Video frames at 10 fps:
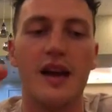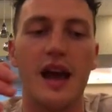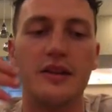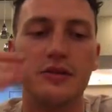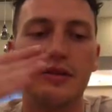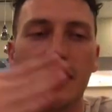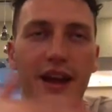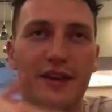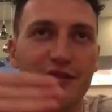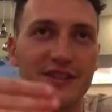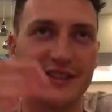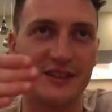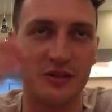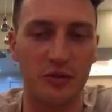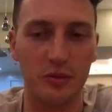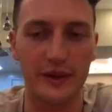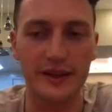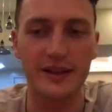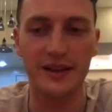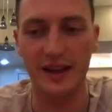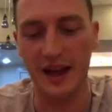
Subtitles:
And you do that every single week,